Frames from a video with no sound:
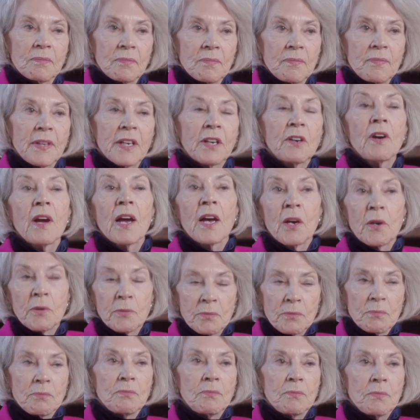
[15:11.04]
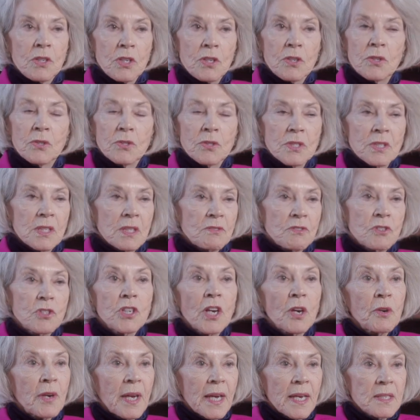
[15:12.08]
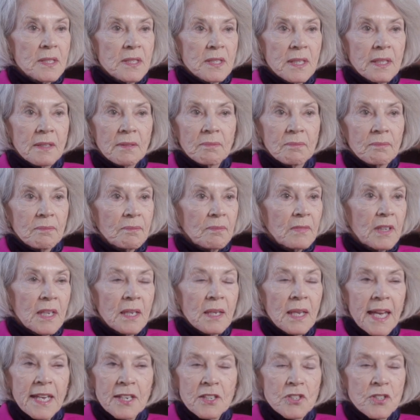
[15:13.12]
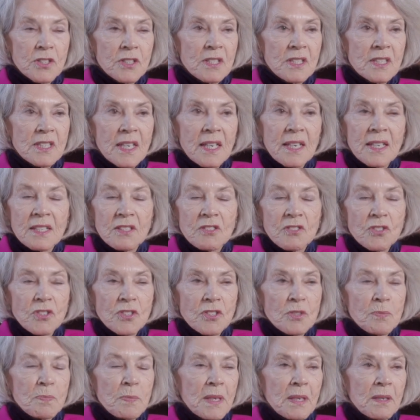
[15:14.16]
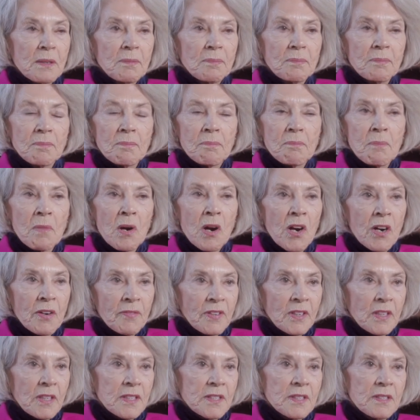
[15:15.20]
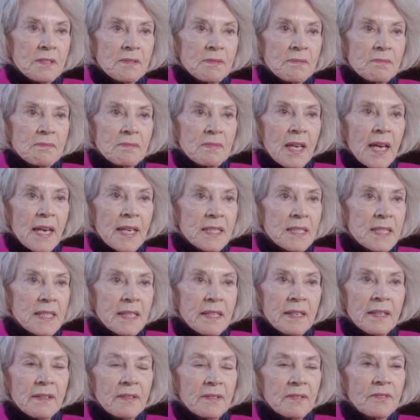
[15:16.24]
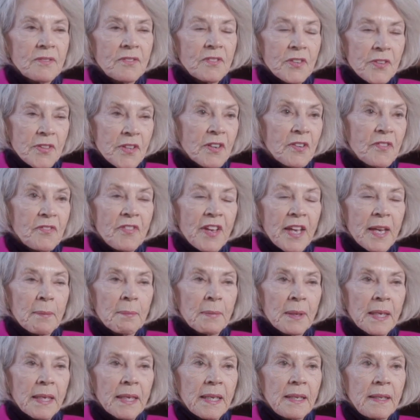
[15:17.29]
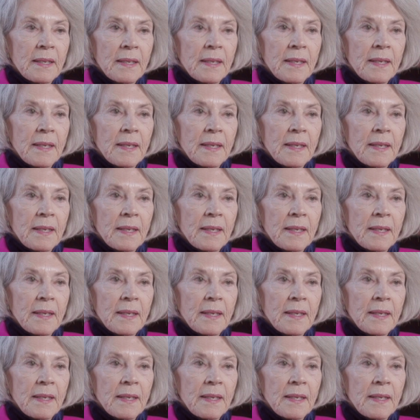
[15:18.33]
their own use and showcasing collections, and it's just been a marvelous idea for their family.